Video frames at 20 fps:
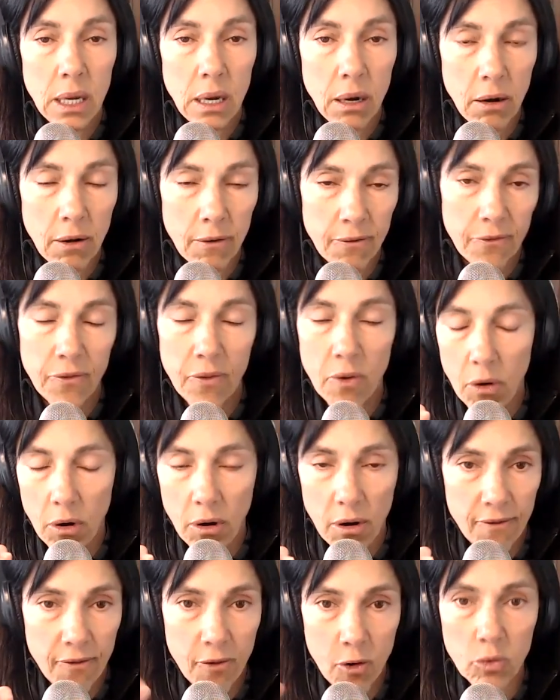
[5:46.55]
of
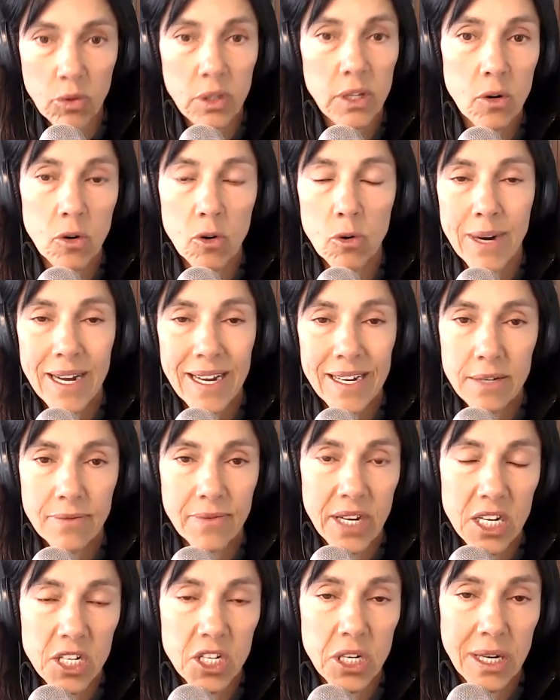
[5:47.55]
all the hallmarks of
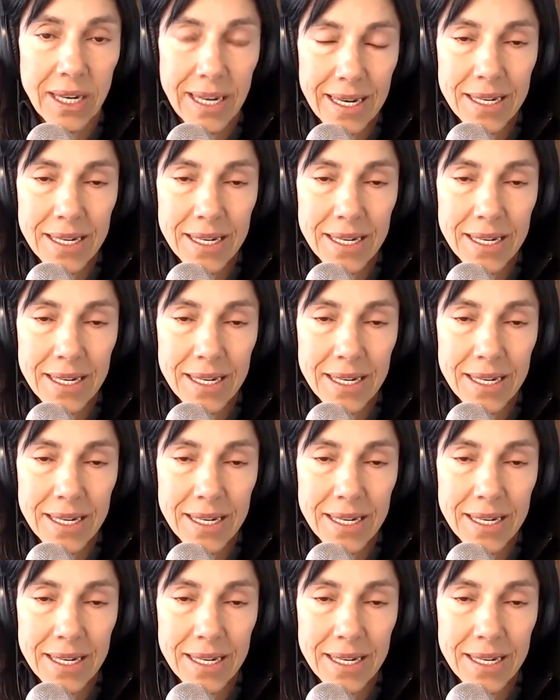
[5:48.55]
aging,